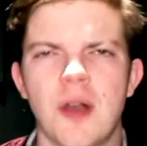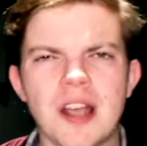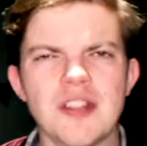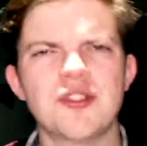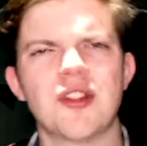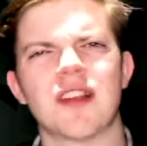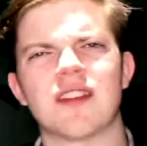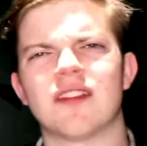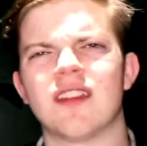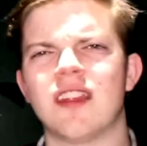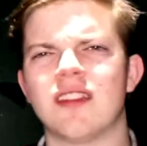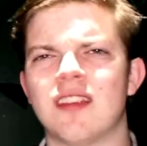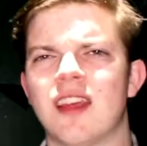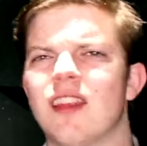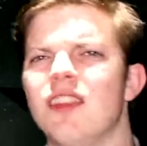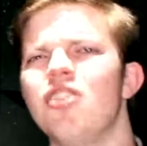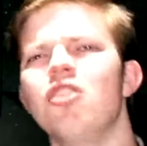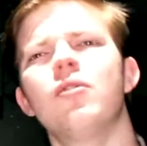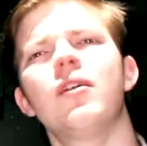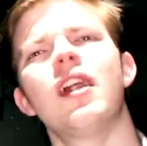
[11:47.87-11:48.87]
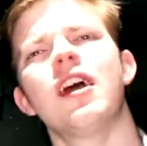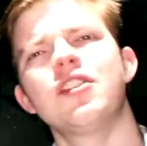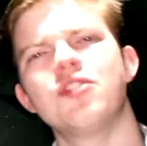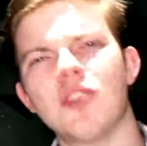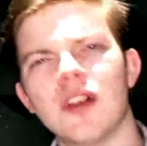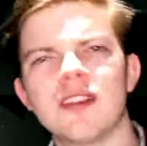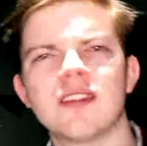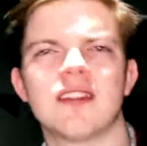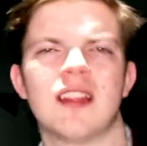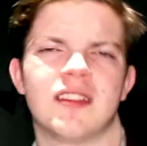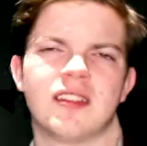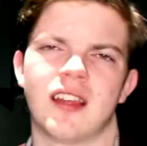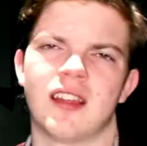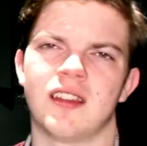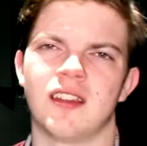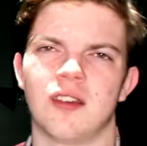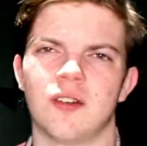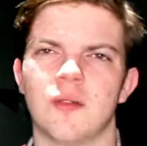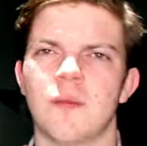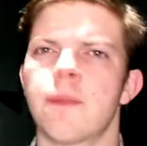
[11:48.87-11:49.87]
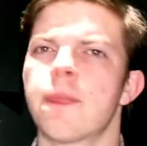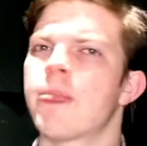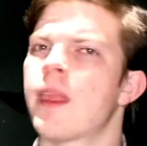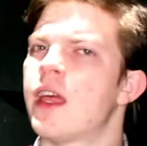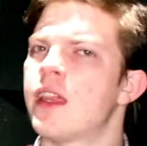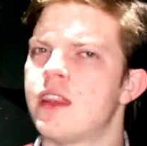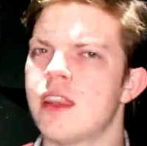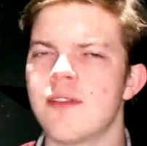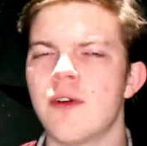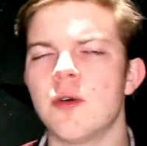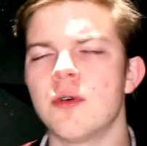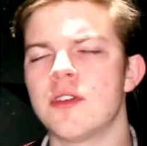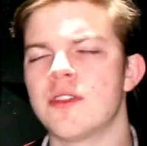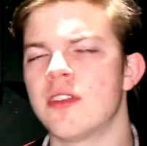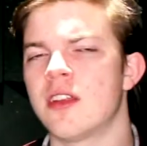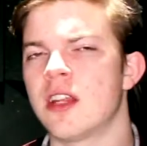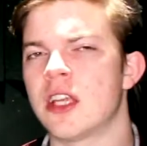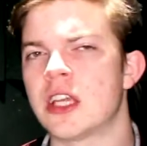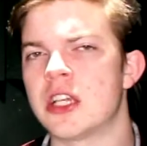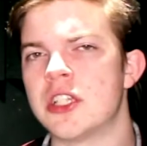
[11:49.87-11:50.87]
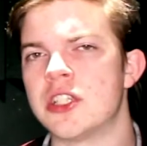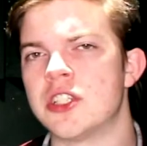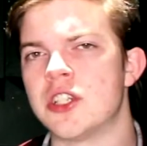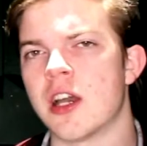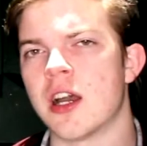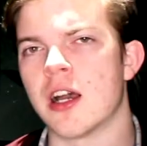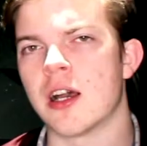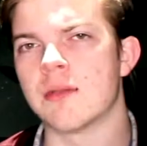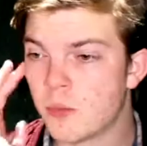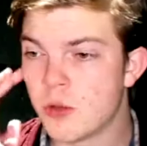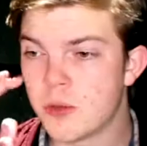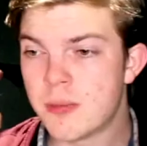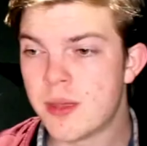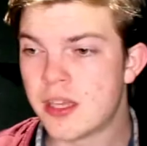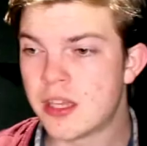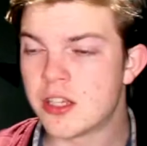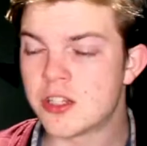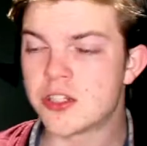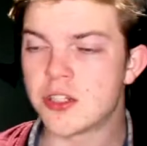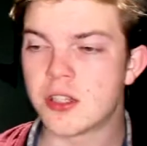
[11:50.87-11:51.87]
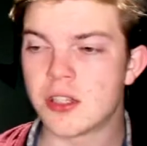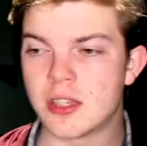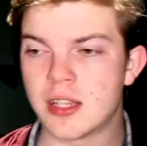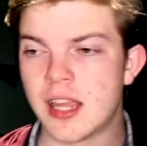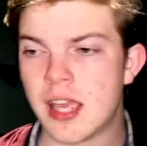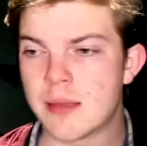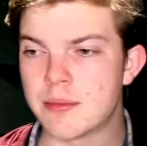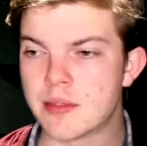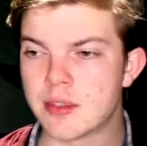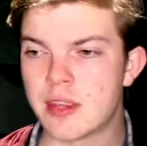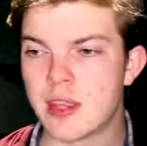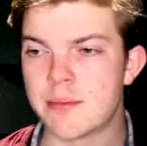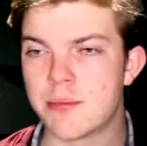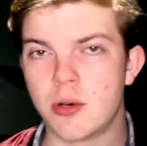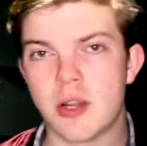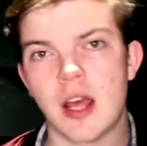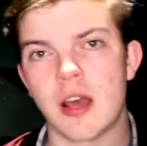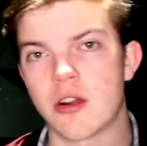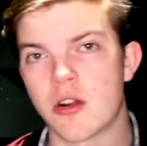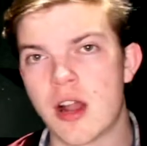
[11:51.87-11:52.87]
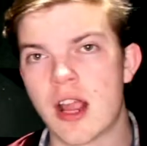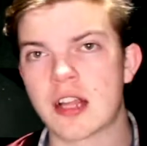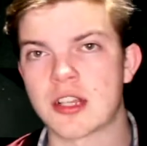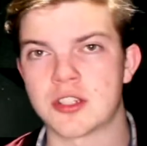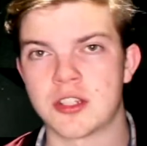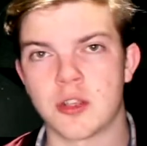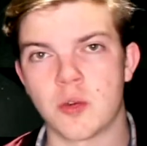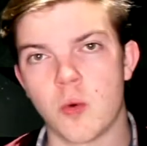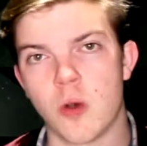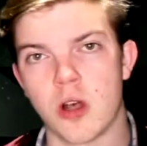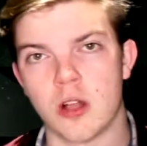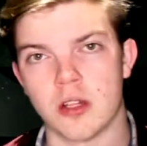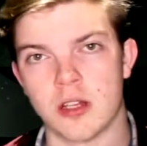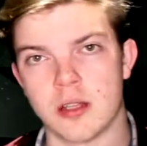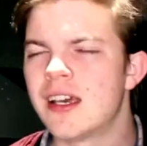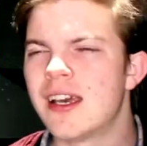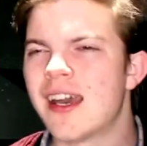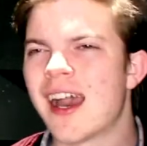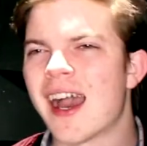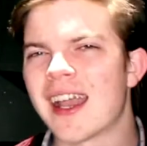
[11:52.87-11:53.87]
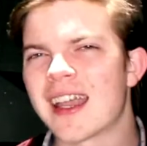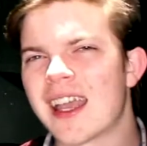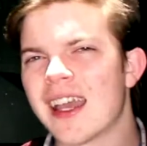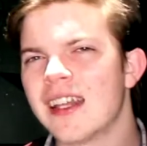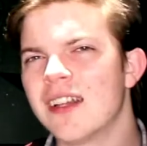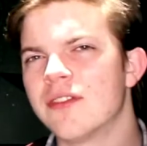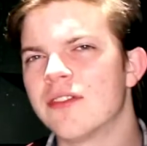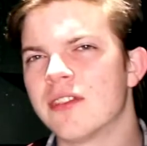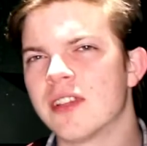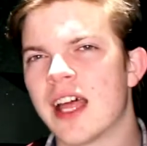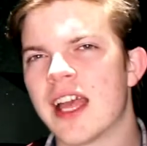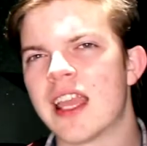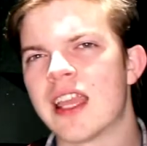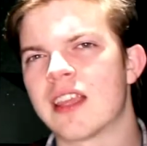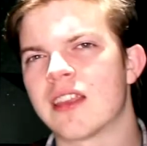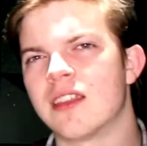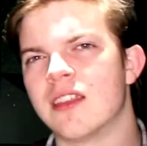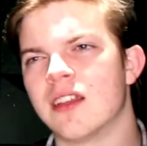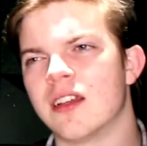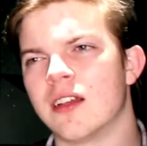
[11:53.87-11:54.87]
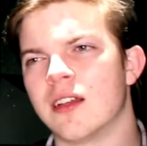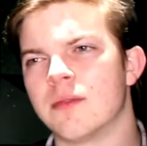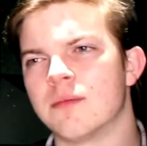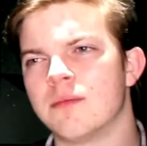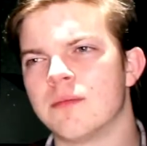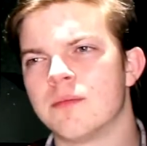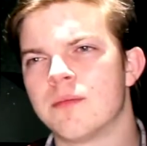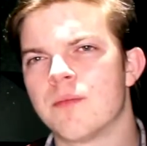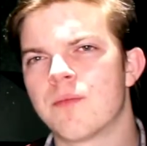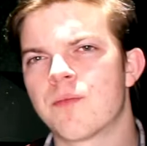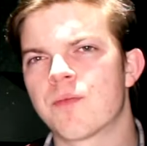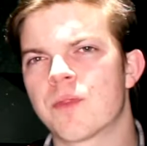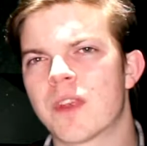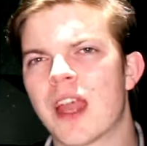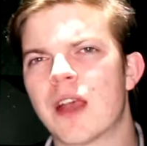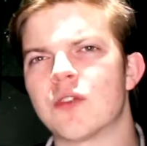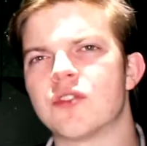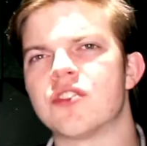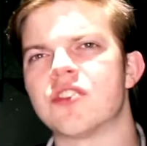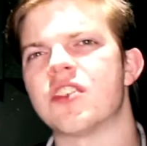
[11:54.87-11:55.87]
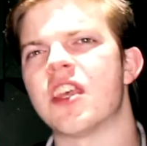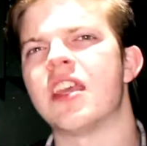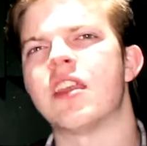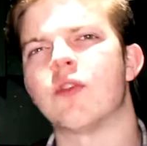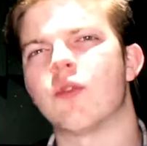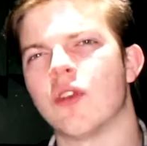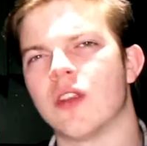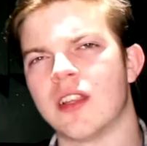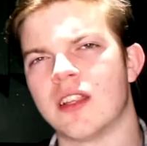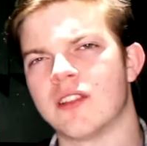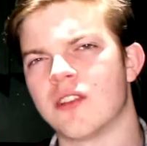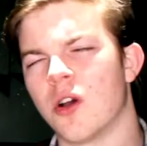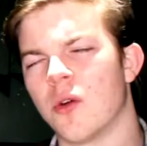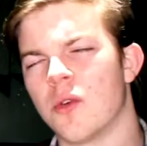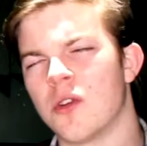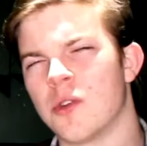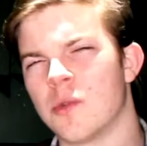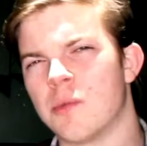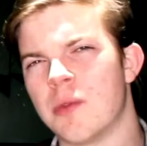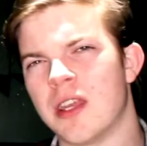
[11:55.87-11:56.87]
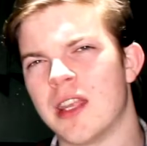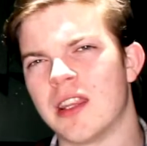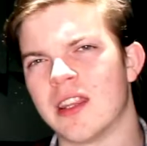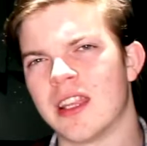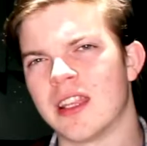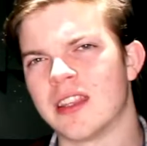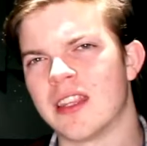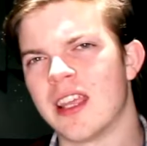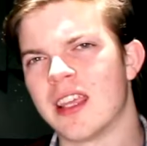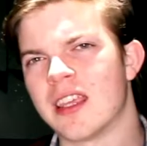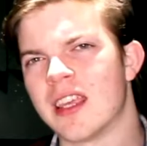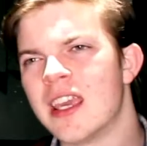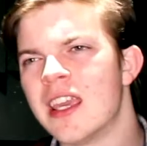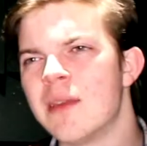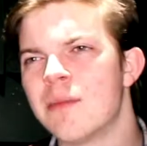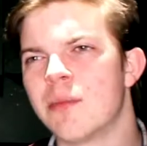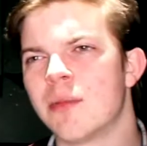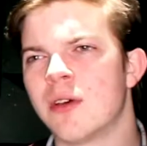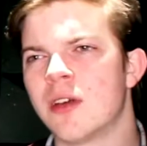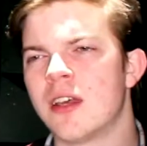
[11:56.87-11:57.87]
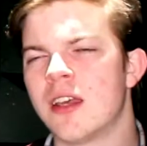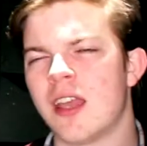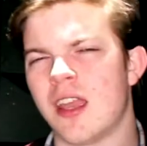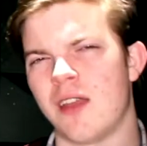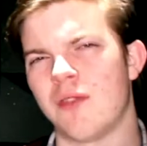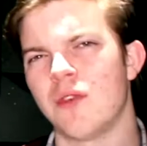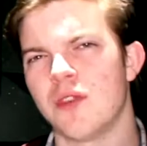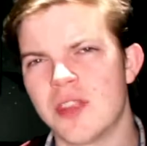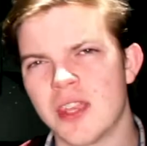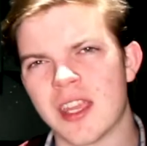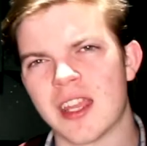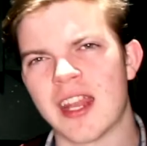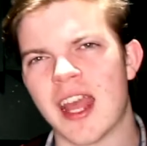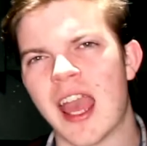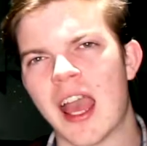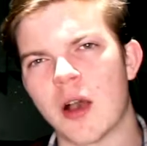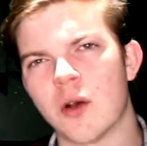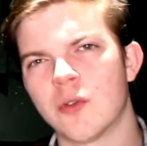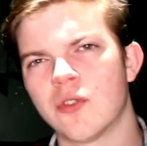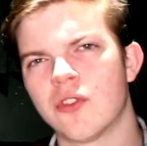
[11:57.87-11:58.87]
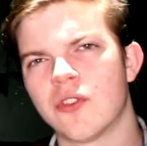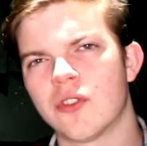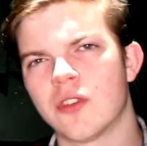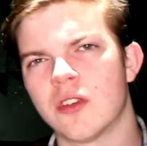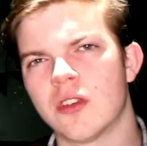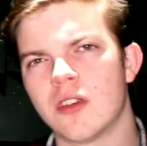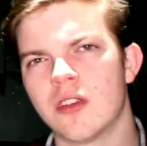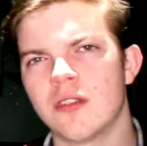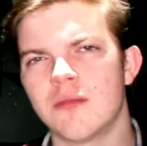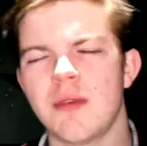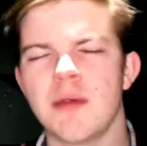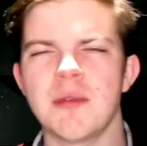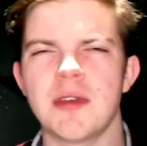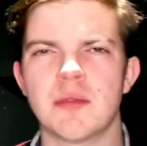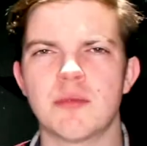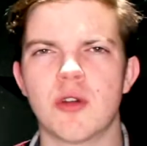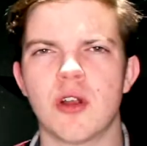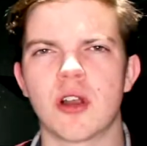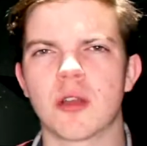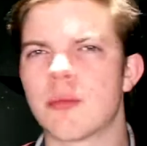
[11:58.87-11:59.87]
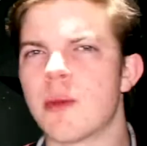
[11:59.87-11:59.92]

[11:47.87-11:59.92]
I trust Nintendo. You know what? I trust Nintendo. They've always done a good job with making sure that the games that they put out are actually quality. I kind of like how sacred it's always been, that they keep everything in-house. Maybe I'm wrong.